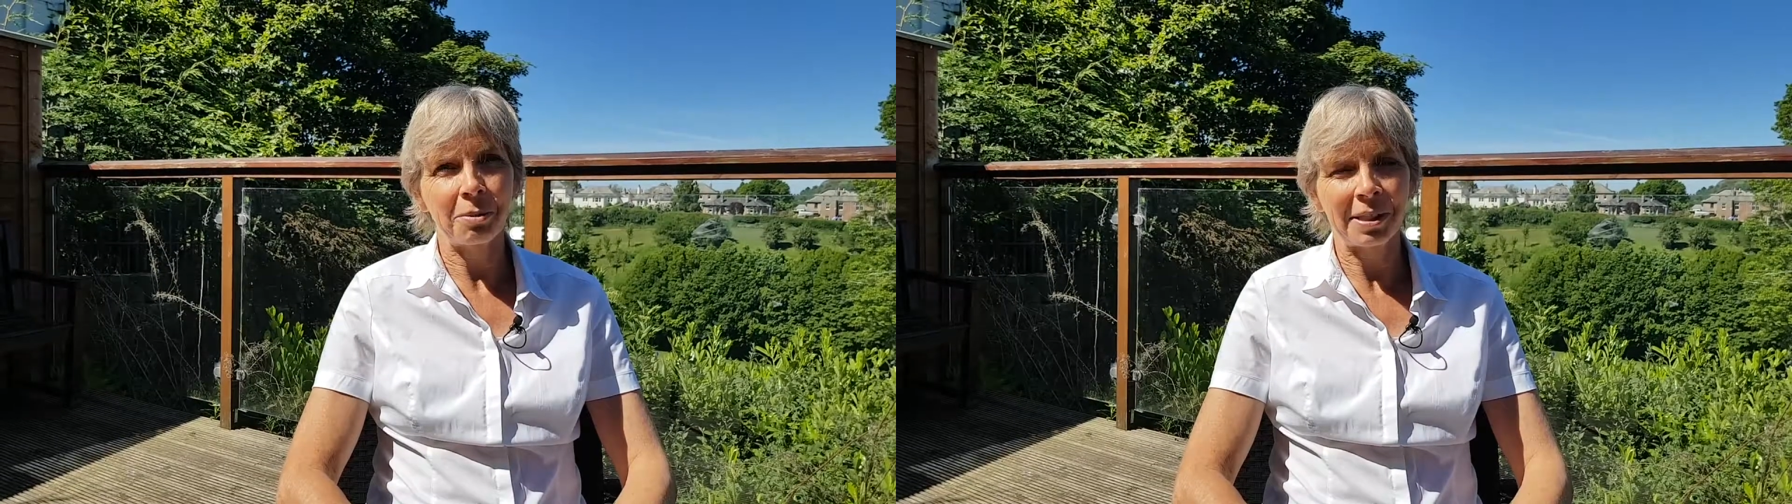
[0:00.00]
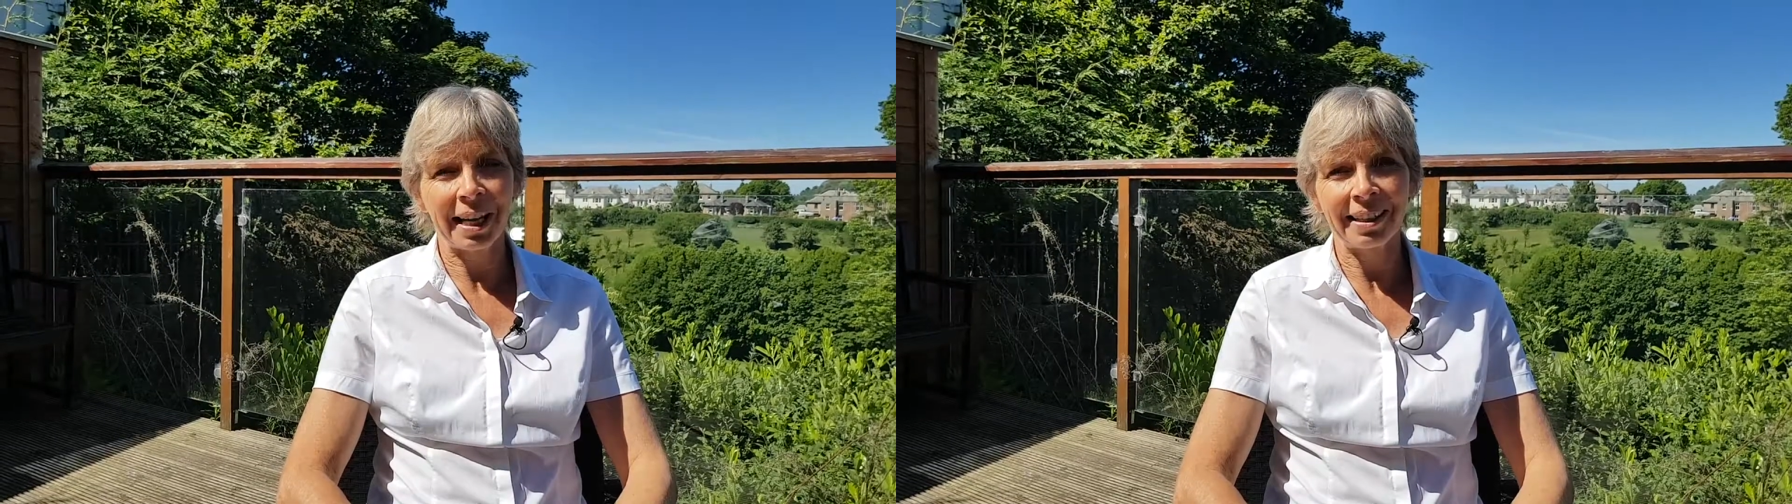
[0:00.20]

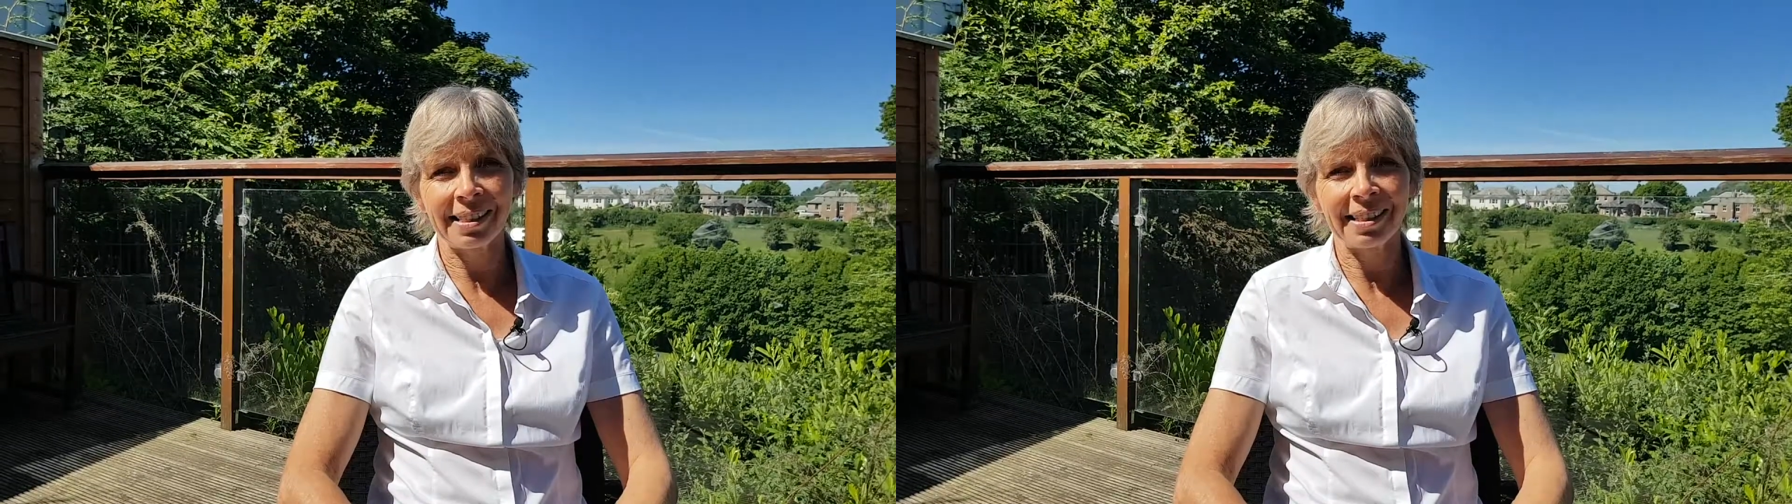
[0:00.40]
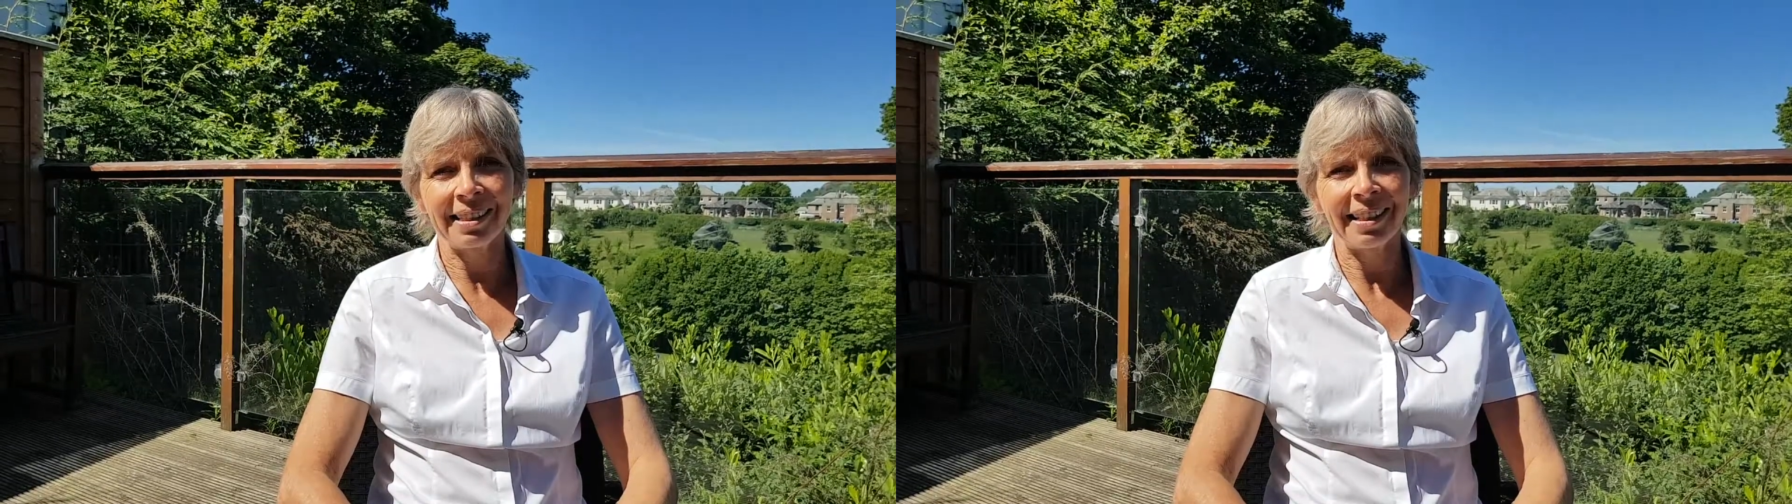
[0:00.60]

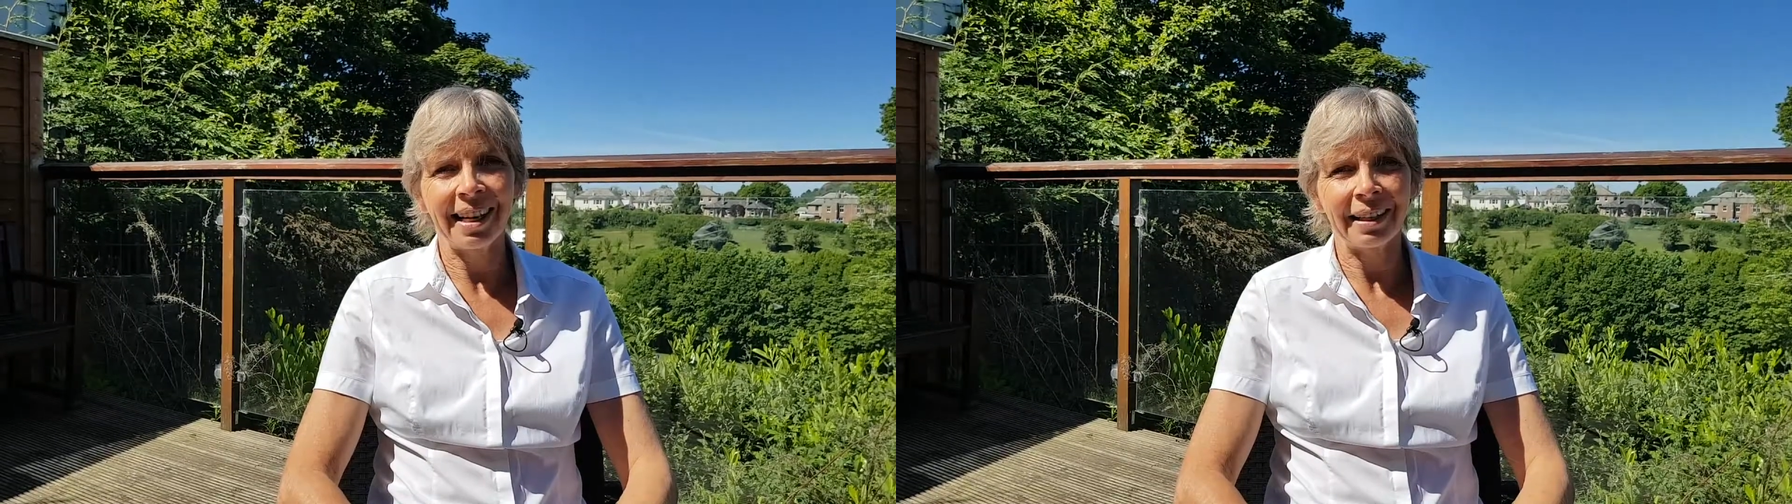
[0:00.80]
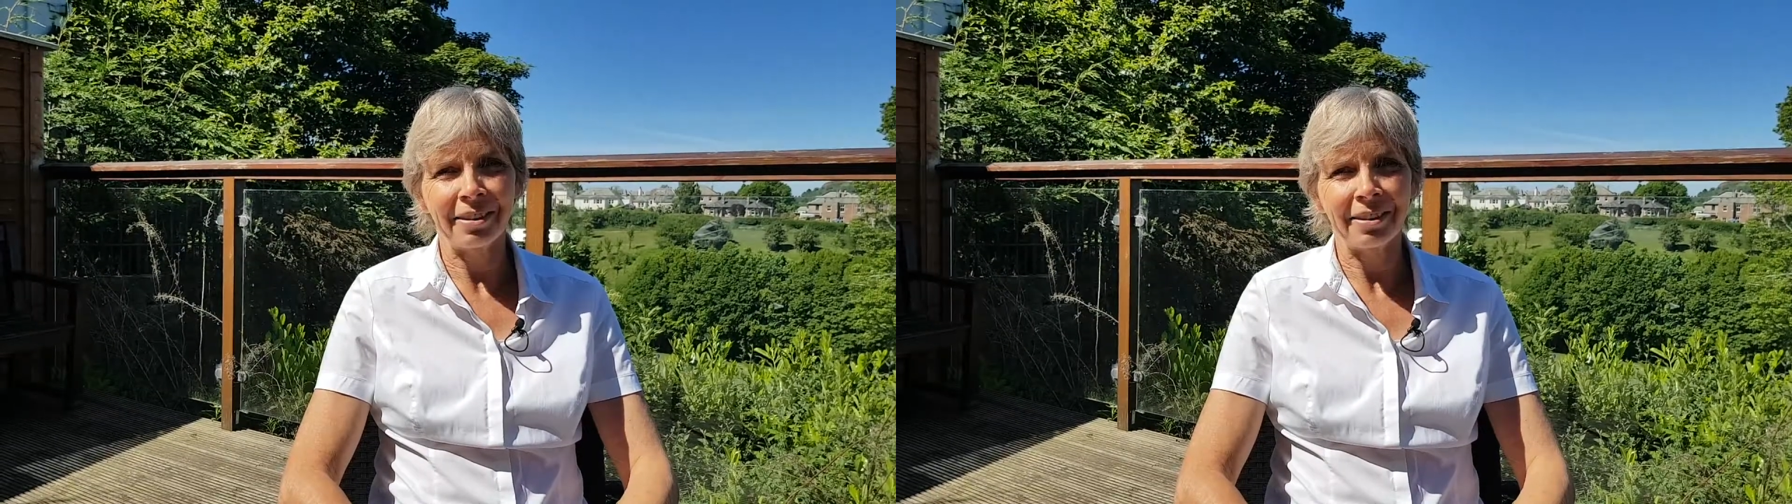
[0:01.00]
mortality and